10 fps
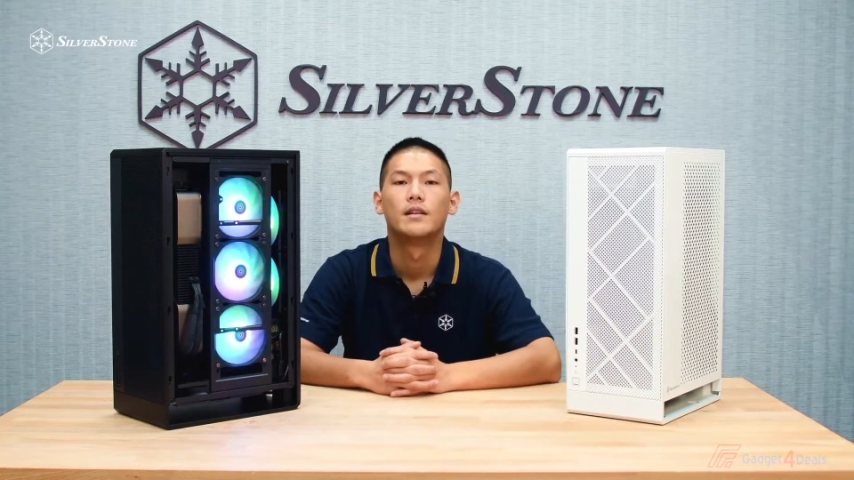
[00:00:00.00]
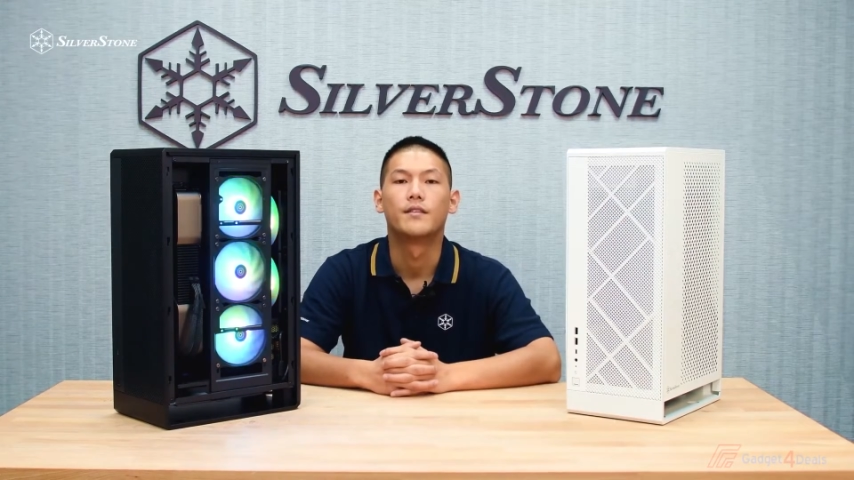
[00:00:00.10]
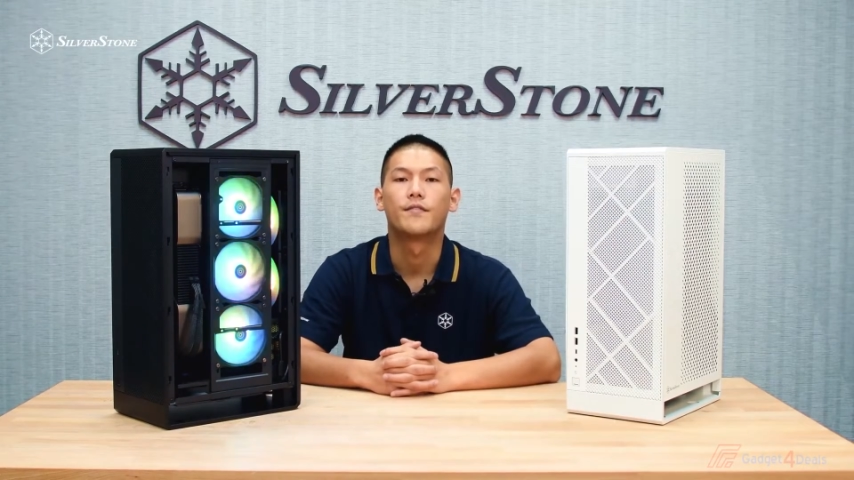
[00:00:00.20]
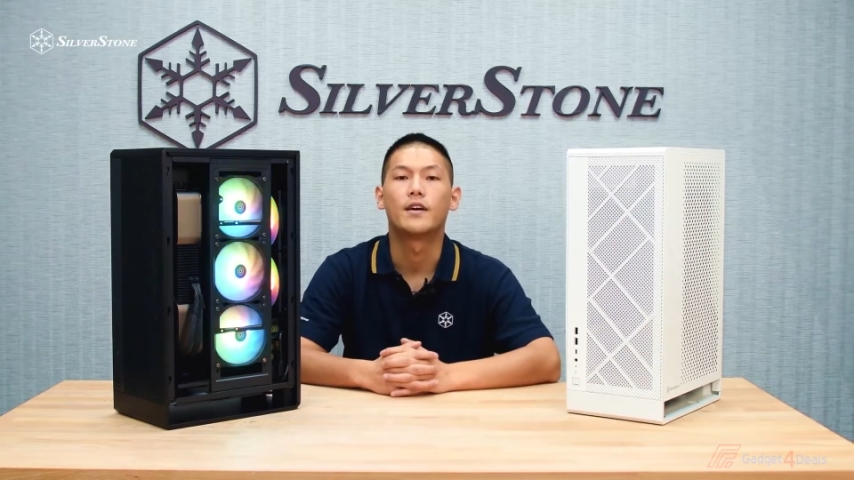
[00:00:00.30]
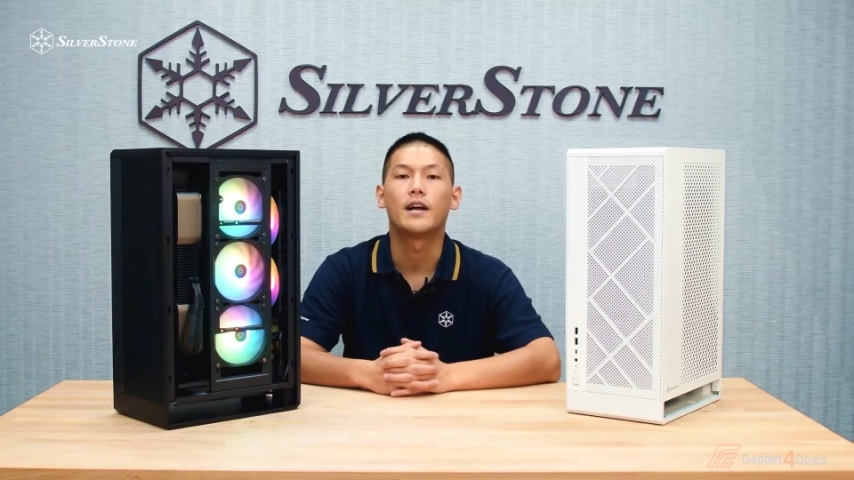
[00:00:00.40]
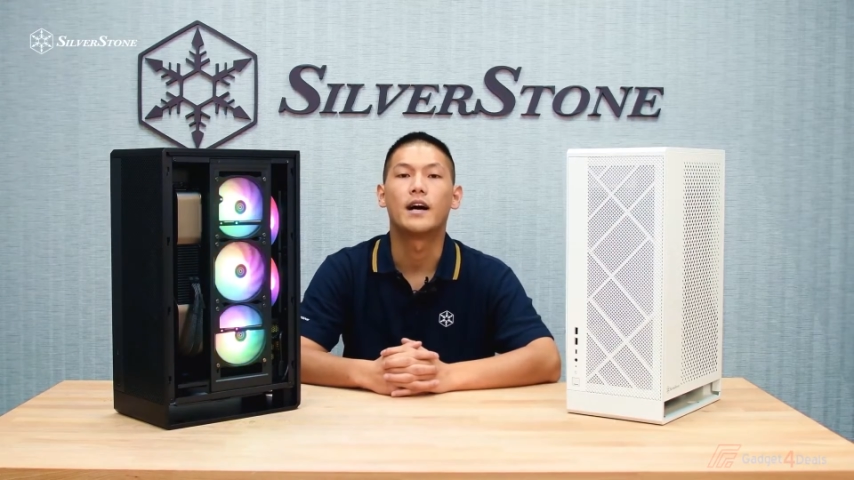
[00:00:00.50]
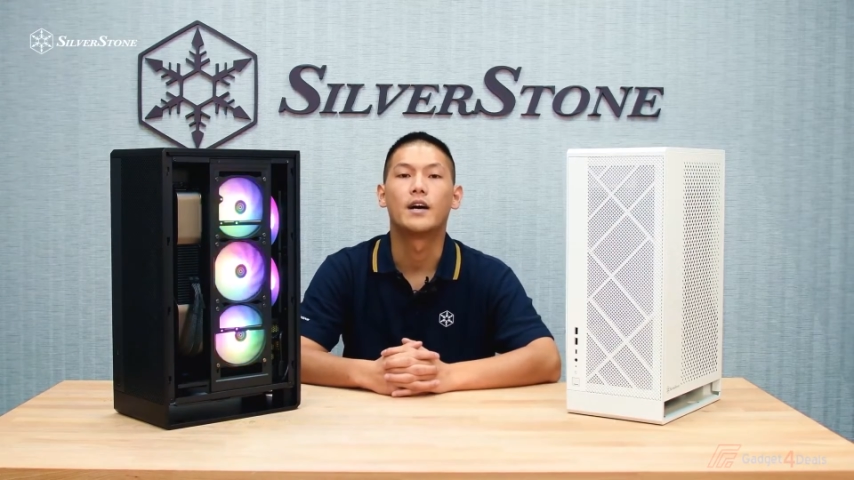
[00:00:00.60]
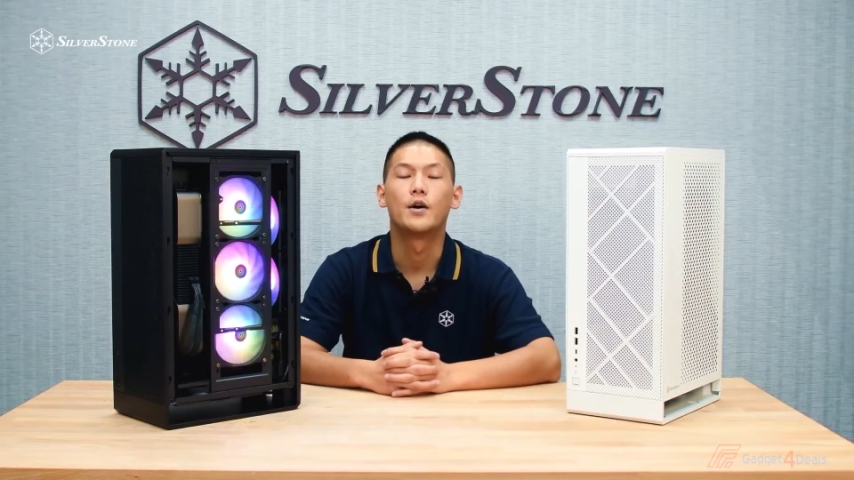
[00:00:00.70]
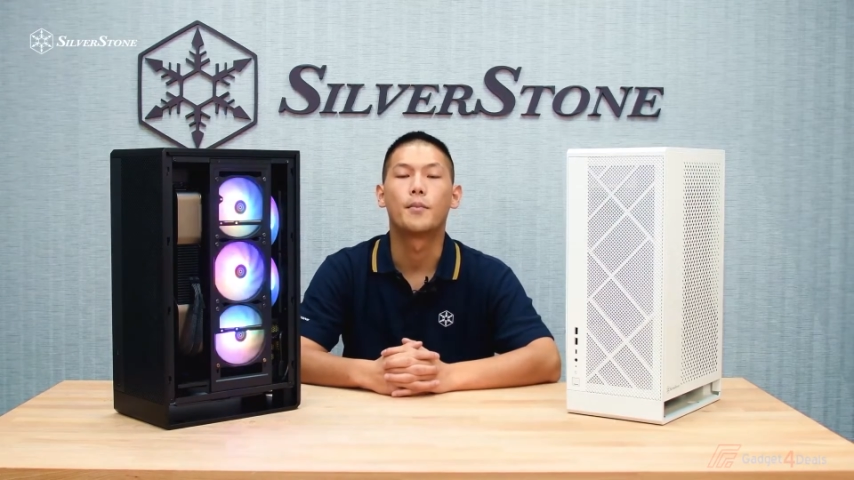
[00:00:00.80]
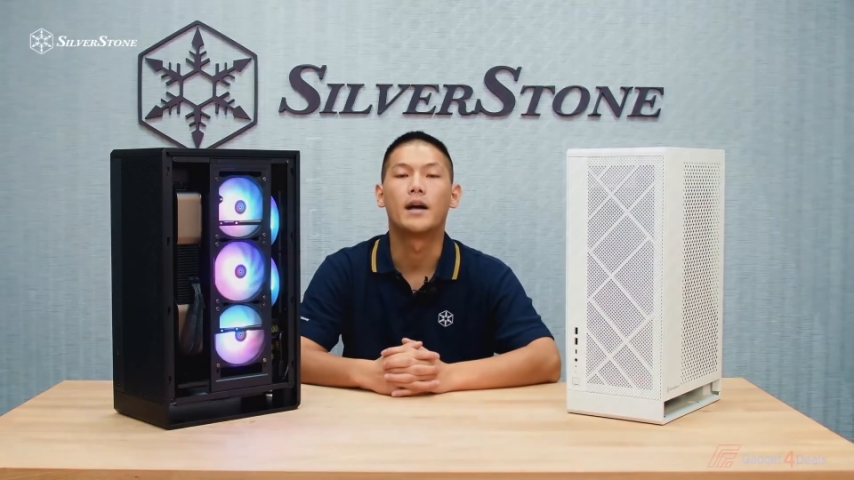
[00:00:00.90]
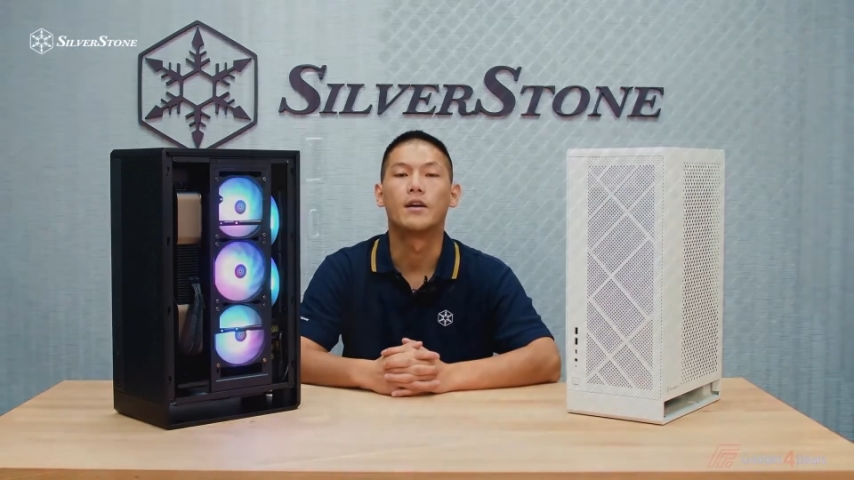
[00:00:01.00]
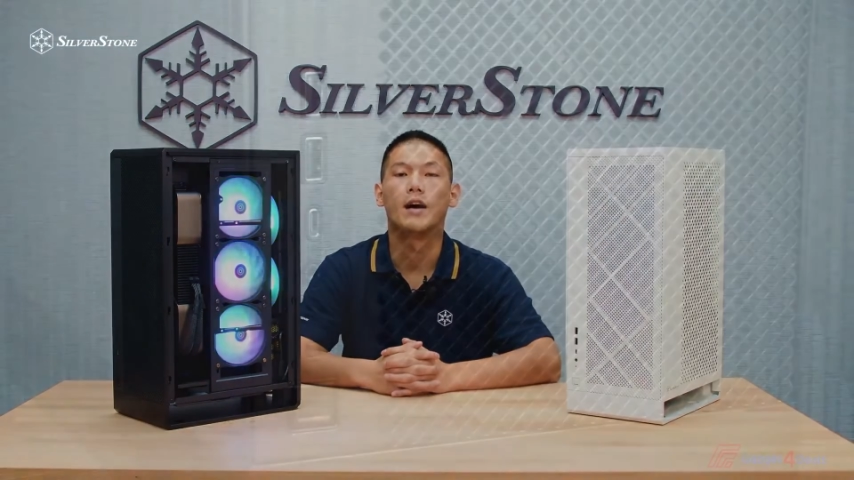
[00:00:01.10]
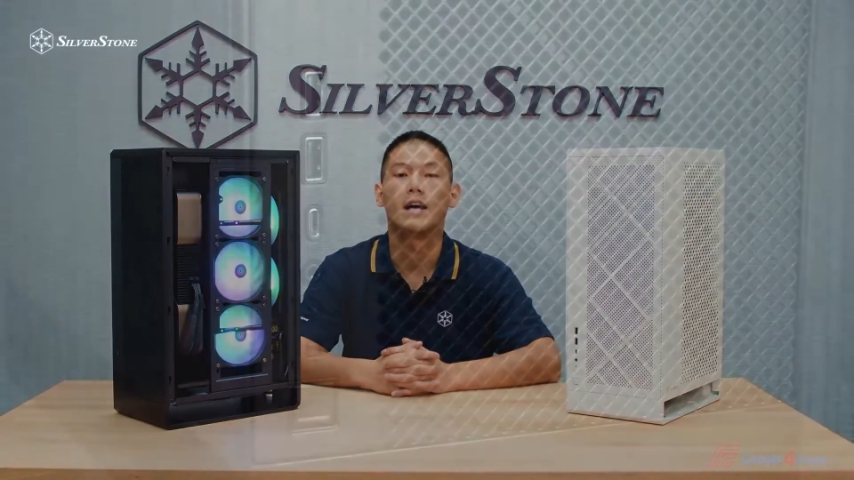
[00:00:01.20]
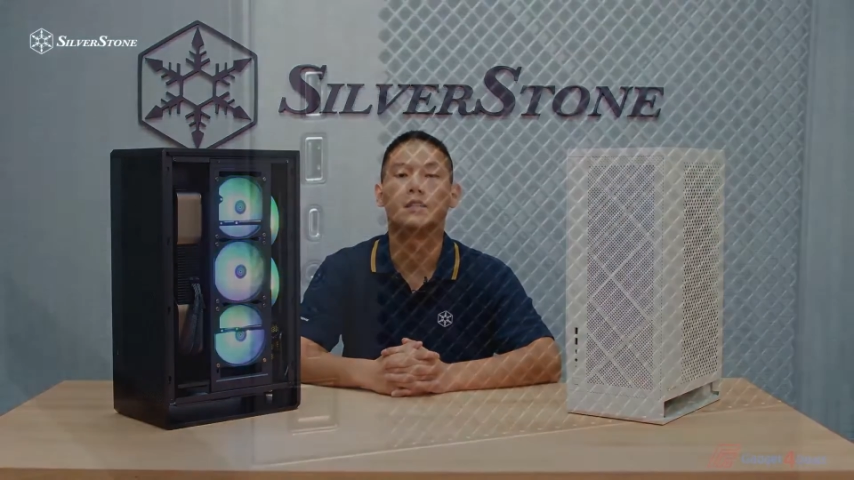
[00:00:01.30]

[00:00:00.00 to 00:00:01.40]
The front I/O panel